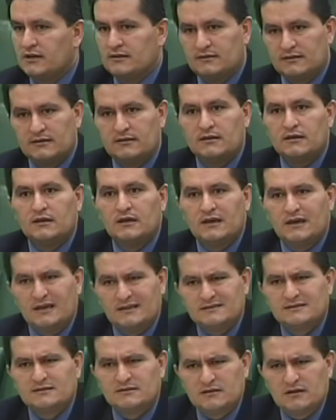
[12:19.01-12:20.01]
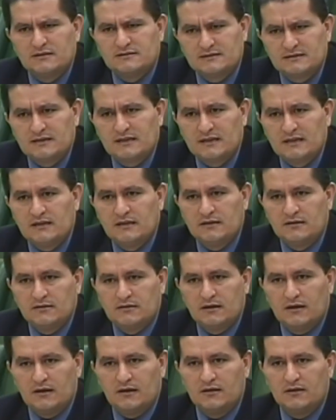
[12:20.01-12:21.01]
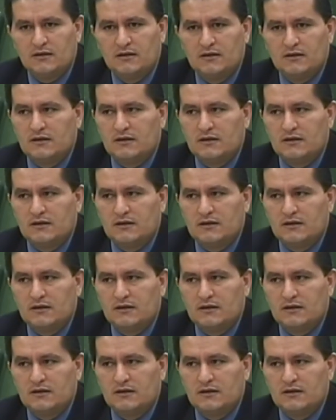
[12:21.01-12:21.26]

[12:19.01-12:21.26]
I think it's a Canadian.